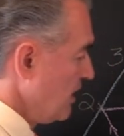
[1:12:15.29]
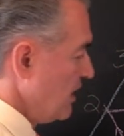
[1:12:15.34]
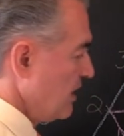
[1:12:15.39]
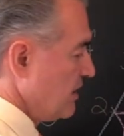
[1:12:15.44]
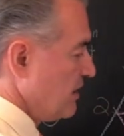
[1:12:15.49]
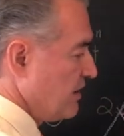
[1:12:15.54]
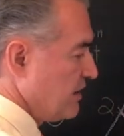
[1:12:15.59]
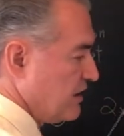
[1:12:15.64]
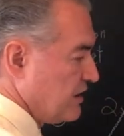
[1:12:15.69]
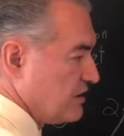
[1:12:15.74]

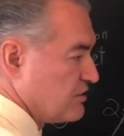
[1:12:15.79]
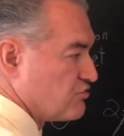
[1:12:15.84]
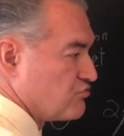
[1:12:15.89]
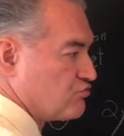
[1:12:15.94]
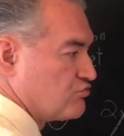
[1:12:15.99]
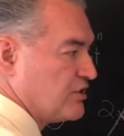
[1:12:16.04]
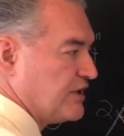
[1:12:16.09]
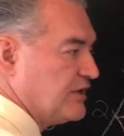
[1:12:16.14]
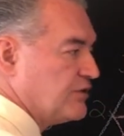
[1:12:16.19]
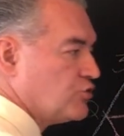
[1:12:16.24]
the
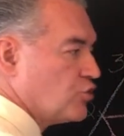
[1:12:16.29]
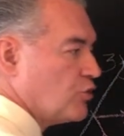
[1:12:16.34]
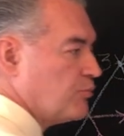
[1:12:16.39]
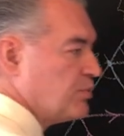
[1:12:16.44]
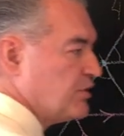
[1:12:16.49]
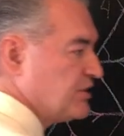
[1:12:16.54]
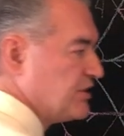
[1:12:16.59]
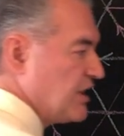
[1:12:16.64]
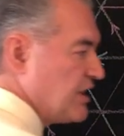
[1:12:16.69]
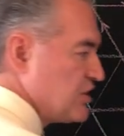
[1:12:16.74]

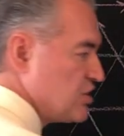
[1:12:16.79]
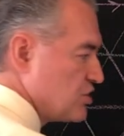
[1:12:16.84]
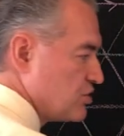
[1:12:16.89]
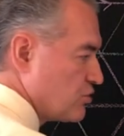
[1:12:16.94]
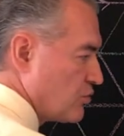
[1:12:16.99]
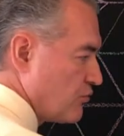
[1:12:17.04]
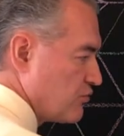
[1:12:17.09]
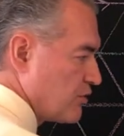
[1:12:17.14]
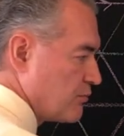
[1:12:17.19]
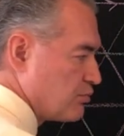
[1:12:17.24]
reinterpretation
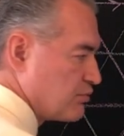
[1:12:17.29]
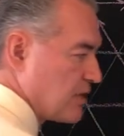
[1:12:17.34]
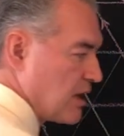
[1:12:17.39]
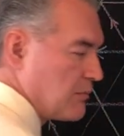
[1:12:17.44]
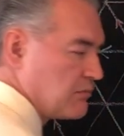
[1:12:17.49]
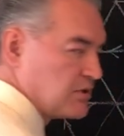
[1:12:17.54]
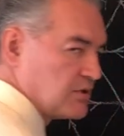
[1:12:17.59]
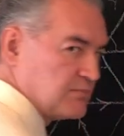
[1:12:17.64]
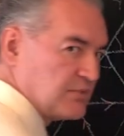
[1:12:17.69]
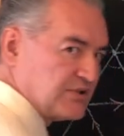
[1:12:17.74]
of the
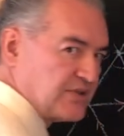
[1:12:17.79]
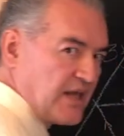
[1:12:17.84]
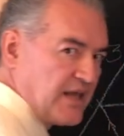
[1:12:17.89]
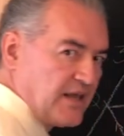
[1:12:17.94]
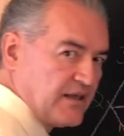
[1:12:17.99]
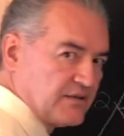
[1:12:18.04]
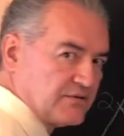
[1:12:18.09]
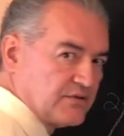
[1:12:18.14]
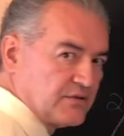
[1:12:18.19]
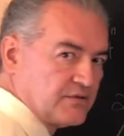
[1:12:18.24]
problem at
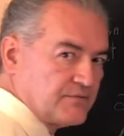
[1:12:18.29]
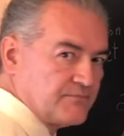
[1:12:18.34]
hand